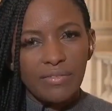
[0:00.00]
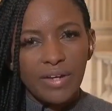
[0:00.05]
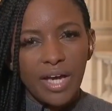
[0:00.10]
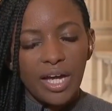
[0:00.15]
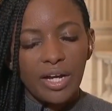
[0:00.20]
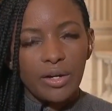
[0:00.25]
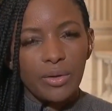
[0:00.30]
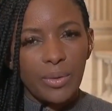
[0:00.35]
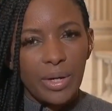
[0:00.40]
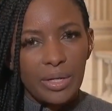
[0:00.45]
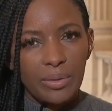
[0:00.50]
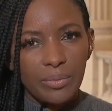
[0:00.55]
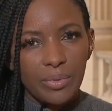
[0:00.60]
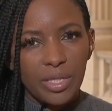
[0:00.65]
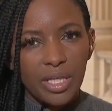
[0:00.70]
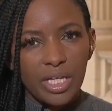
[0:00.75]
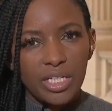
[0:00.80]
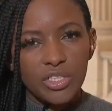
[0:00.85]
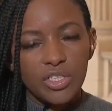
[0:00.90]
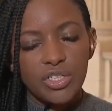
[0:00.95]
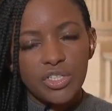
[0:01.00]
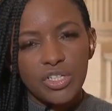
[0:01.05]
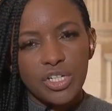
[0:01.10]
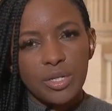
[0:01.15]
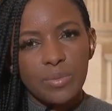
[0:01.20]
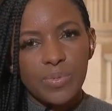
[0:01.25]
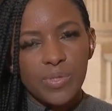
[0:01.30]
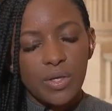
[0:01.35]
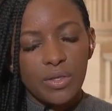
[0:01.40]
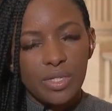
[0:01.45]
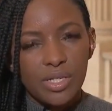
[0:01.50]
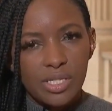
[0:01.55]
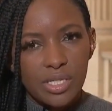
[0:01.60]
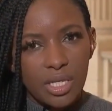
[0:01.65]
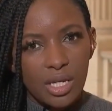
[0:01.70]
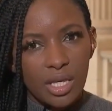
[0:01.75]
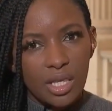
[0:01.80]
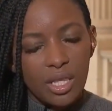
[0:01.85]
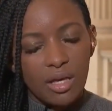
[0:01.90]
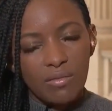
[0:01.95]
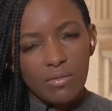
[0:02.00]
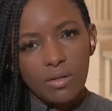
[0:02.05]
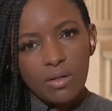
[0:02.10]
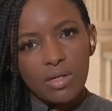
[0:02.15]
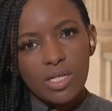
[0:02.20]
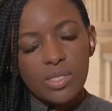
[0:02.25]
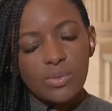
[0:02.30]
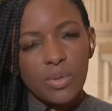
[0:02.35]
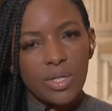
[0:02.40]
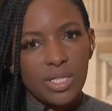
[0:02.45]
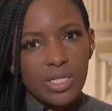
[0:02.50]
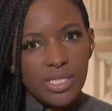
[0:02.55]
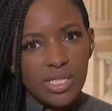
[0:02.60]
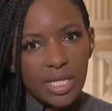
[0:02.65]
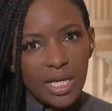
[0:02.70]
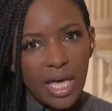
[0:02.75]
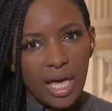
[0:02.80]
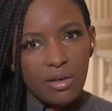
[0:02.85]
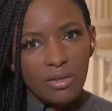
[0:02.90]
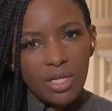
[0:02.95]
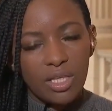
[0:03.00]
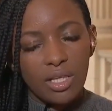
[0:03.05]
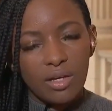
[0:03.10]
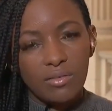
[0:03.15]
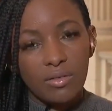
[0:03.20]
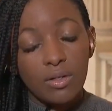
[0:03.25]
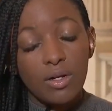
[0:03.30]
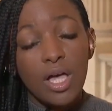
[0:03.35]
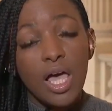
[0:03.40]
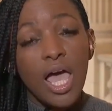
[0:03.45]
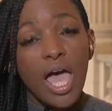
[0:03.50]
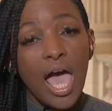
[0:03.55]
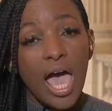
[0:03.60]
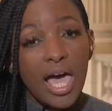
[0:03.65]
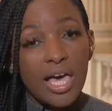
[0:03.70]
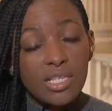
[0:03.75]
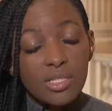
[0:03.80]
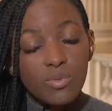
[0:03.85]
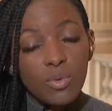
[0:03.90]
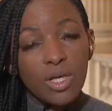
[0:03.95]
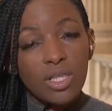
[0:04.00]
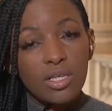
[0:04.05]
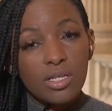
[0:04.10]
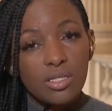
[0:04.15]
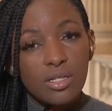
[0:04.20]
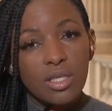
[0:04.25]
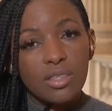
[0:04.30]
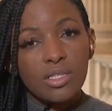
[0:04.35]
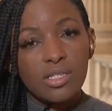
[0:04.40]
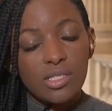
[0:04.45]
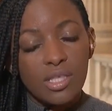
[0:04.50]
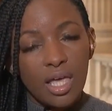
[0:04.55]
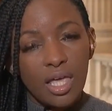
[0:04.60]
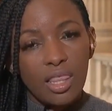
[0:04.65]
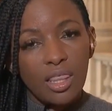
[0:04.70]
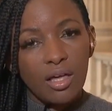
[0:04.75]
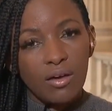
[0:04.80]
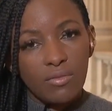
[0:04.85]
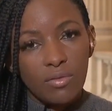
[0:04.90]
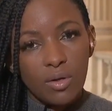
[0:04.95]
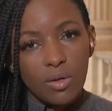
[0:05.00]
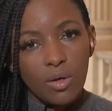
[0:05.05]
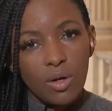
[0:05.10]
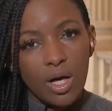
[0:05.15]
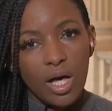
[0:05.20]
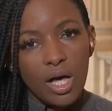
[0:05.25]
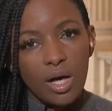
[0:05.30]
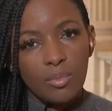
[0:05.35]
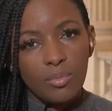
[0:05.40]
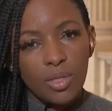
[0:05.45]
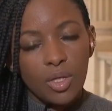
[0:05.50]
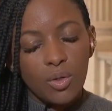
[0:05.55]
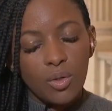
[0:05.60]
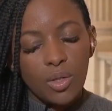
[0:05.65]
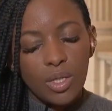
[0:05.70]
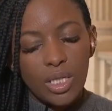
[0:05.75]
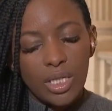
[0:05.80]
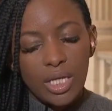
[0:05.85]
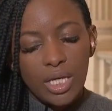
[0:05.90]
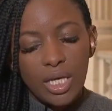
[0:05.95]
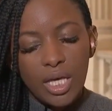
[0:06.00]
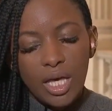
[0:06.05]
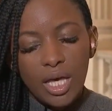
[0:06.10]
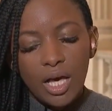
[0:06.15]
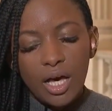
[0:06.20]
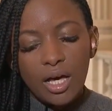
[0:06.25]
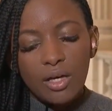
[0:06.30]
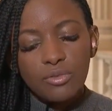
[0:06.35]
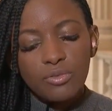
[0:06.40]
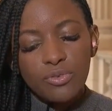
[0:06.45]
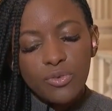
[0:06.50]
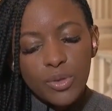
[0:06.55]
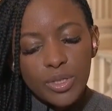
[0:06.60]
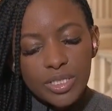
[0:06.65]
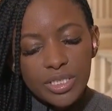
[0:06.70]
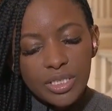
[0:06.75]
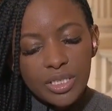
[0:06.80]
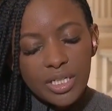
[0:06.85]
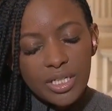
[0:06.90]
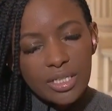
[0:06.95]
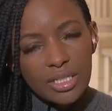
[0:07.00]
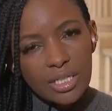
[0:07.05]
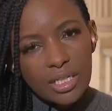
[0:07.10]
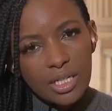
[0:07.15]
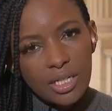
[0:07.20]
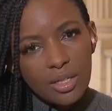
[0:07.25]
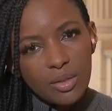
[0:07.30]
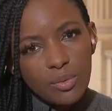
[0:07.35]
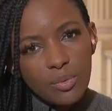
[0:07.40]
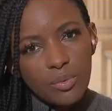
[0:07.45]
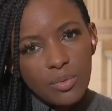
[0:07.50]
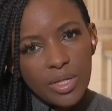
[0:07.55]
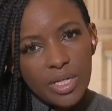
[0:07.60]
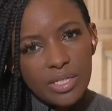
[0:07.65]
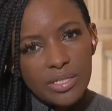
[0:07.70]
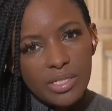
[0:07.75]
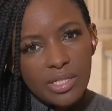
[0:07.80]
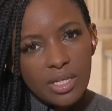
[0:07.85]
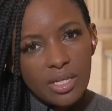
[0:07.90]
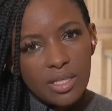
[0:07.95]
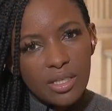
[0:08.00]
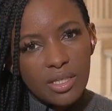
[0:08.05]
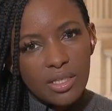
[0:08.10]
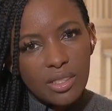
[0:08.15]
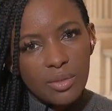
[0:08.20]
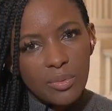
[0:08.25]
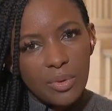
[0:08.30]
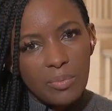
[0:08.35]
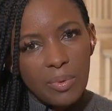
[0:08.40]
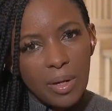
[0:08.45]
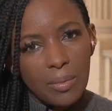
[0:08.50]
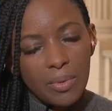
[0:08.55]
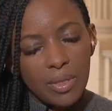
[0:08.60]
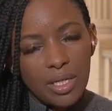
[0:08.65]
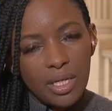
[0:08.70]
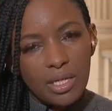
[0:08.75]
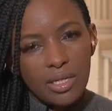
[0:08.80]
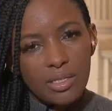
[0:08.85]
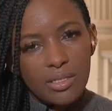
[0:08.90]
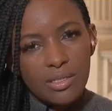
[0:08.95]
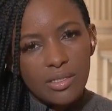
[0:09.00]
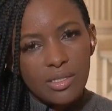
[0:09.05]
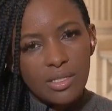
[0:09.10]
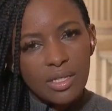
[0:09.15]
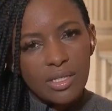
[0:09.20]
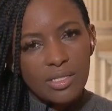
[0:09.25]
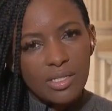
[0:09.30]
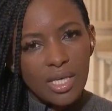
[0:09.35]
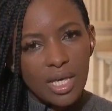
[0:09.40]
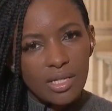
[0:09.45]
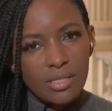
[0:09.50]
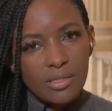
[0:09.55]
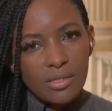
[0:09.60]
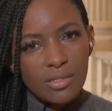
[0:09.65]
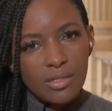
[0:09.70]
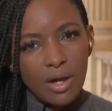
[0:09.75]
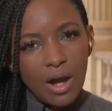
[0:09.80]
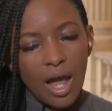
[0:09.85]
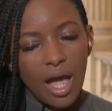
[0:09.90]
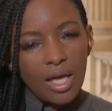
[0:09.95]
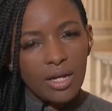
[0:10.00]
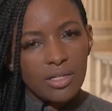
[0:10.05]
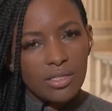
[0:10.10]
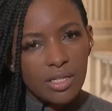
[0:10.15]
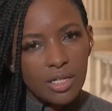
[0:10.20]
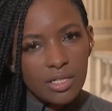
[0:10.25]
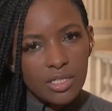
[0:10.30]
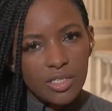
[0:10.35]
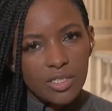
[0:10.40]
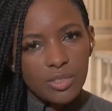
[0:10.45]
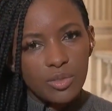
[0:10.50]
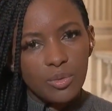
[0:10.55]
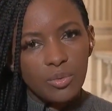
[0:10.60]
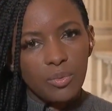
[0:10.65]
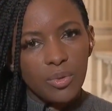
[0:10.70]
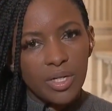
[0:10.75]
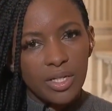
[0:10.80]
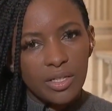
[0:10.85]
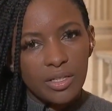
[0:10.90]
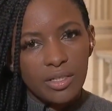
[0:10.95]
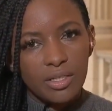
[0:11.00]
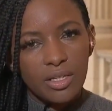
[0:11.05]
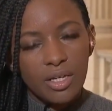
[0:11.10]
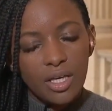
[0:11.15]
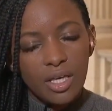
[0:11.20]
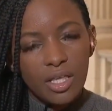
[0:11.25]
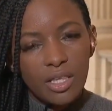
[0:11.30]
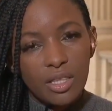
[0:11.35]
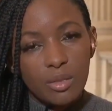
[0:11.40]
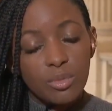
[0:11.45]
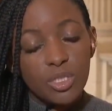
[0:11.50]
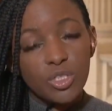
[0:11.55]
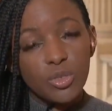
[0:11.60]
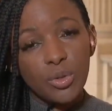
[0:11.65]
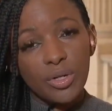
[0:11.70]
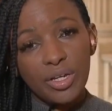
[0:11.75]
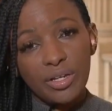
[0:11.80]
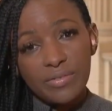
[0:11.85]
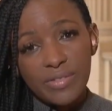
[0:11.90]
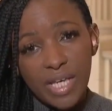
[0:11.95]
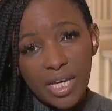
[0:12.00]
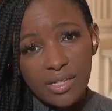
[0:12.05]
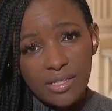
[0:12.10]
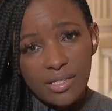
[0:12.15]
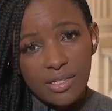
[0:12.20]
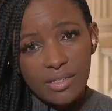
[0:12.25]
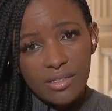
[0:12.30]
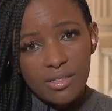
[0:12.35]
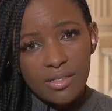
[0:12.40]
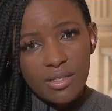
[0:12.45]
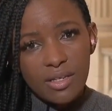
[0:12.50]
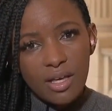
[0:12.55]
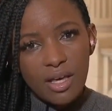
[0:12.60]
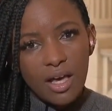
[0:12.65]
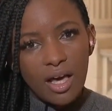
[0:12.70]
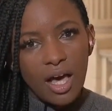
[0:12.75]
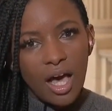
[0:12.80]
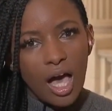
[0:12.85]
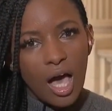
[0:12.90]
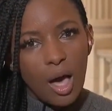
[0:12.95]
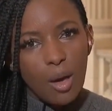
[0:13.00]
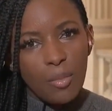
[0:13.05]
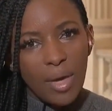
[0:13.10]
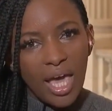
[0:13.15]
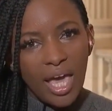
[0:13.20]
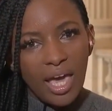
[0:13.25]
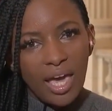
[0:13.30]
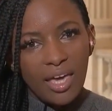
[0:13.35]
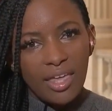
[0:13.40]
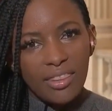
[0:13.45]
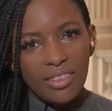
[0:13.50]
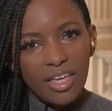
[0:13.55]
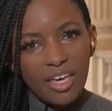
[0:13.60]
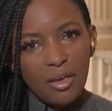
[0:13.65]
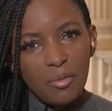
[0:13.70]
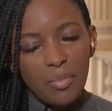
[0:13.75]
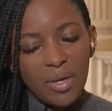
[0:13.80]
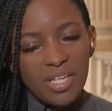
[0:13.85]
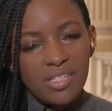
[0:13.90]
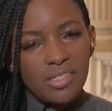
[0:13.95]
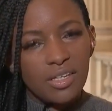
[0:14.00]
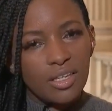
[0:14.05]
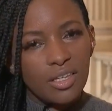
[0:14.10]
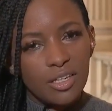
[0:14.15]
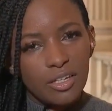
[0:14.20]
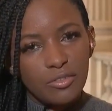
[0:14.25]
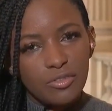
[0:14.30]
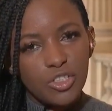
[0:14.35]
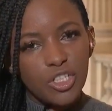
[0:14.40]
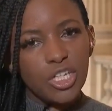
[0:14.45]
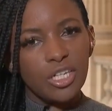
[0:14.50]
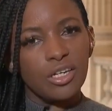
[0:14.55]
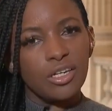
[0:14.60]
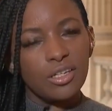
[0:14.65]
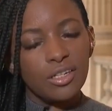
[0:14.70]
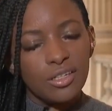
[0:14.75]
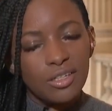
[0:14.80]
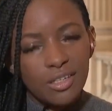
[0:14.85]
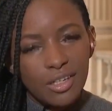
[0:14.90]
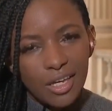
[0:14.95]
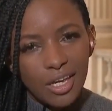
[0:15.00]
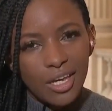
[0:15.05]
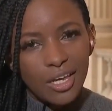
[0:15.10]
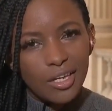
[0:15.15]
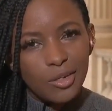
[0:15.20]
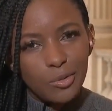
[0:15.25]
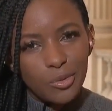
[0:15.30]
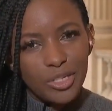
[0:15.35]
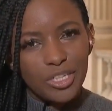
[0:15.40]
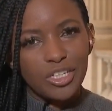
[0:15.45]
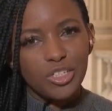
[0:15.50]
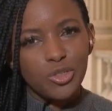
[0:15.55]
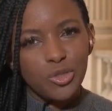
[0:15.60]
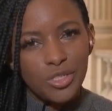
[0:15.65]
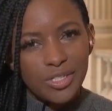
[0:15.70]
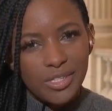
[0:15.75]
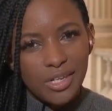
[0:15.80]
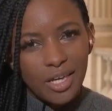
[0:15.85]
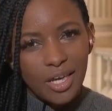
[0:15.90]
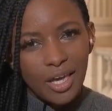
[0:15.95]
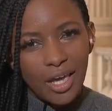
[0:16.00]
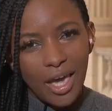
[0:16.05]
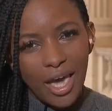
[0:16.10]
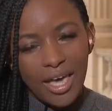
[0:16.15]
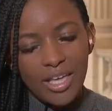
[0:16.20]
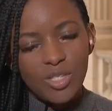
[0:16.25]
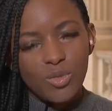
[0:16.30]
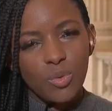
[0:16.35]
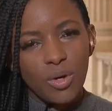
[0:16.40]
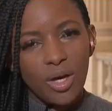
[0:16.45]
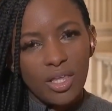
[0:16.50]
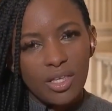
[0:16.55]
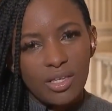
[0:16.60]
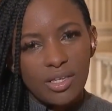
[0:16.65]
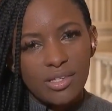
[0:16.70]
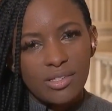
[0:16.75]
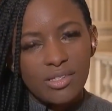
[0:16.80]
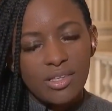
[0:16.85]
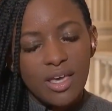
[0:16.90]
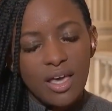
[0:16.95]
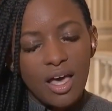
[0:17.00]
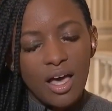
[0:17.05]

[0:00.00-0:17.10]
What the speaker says: I've got great relationships on the city level as well as the county level, as well as on the state level locally. Unfortunately, we see that the Republicans in Texas are out of touch with the majority of Texans, and they basically have cheated in redistricting as well as